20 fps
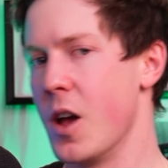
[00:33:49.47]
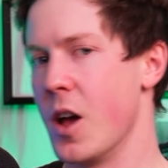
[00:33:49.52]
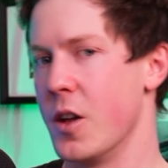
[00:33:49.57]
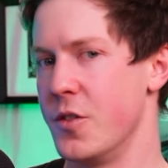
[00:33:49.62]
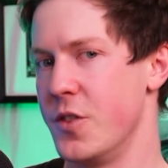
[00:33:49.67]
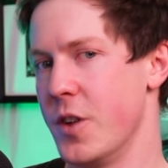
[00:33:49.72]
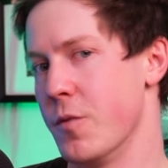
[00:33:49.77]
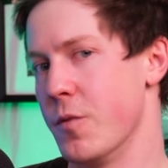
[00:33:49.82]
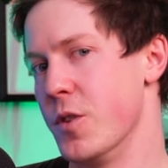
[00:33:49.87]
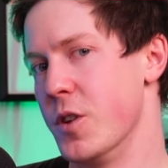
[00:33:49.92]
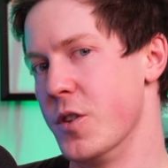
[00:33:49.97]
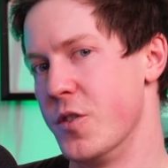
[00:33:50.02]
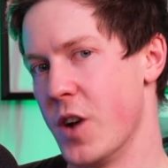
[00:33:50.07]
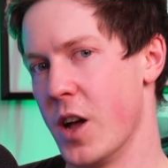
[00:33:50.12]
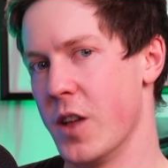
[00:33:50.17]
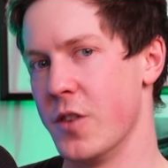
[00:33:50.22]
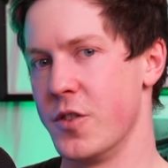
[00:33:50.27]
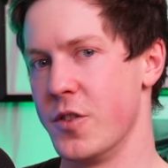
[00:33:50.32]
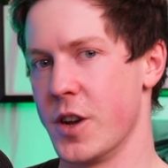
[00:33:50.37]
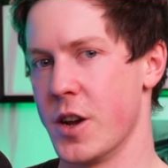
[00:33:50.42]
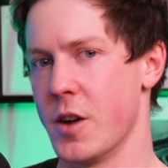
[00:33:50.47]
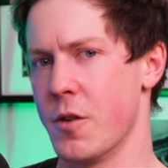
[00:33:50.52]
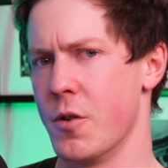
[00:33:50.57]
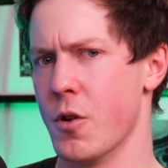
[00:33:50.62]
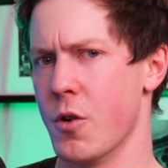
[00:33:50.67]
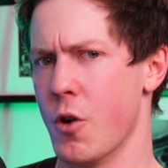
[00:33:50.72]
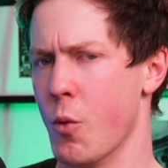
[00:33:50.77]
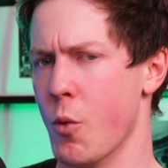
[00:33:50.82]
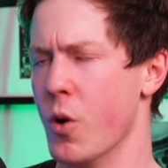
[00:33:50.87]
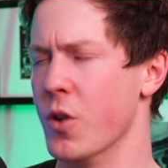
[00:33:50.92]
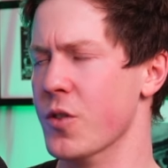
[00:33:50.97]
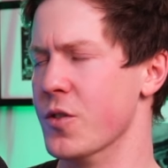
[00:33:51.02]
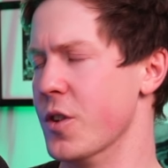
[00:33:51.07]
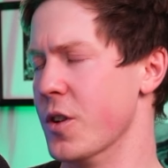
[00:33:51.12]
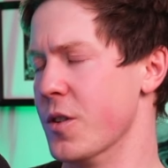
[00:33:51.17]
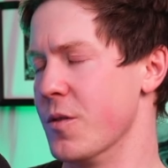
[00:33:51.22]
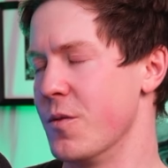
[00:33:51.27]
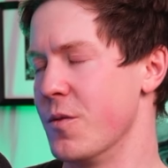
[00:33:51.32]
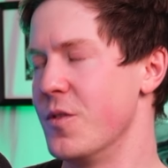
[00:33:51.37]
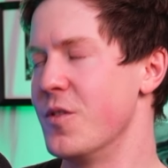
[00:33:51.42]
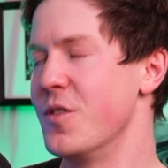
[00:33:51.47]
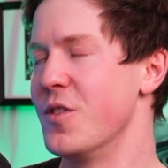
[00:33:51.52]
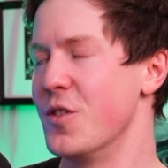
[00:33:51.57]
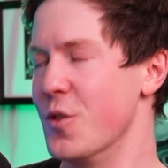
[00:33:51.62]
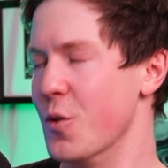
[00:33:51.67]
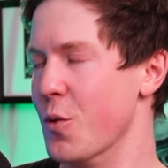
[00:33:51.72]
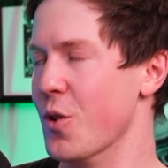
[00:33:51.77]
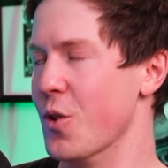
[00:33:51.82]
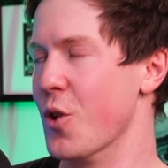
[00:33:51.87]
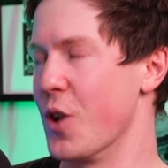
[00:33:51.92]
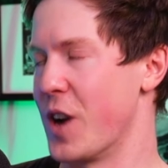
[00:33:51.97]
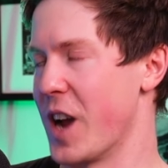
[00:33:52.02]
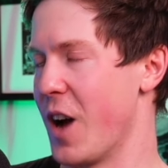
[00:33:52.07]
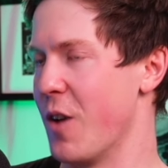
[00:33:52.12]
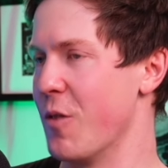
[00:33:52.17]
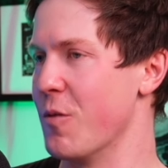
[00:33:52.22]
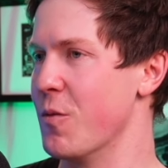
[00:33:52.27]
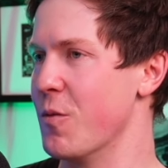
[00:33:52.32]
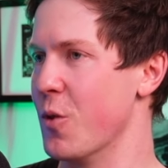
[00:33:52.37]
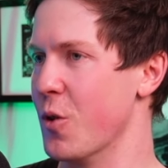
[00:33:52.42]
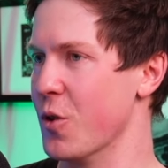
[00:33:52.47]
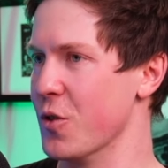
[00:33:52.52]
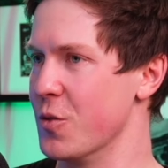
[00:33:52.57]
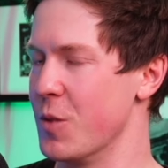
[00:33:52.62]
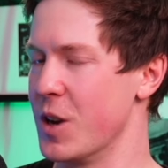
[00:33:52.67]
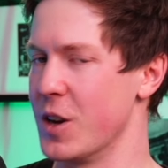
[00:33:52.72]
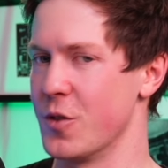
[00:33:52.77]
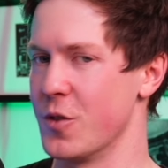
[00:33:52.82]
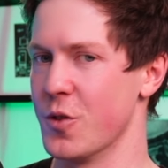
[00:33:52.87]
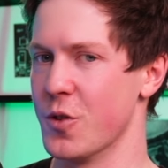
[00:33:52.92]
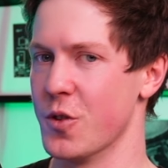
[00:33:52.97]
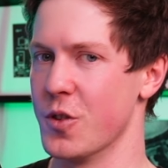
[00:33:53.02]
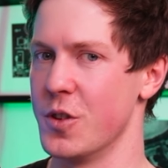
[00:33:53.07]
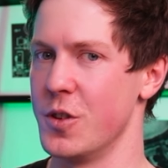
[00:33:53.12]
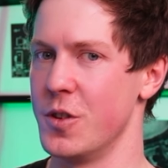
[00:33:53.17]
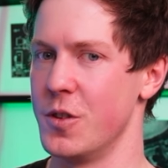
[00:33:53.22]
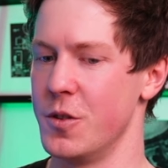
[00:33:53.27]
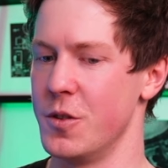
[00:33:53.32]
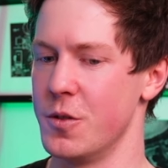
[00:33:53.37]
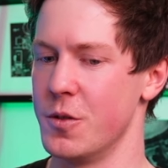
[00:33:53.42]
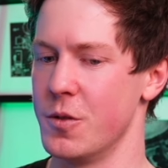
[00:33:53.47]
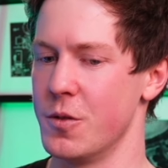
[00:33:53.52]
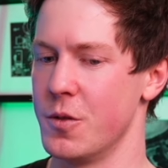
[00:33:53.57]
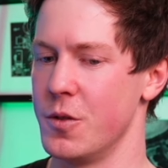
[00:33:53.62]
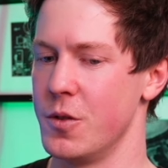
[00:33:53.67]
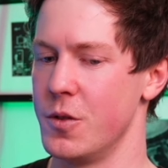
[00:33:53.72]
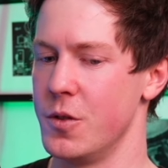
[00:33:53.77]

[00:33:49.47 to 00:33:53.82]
definitely a challenging area, or I want to look out for, to make sure that you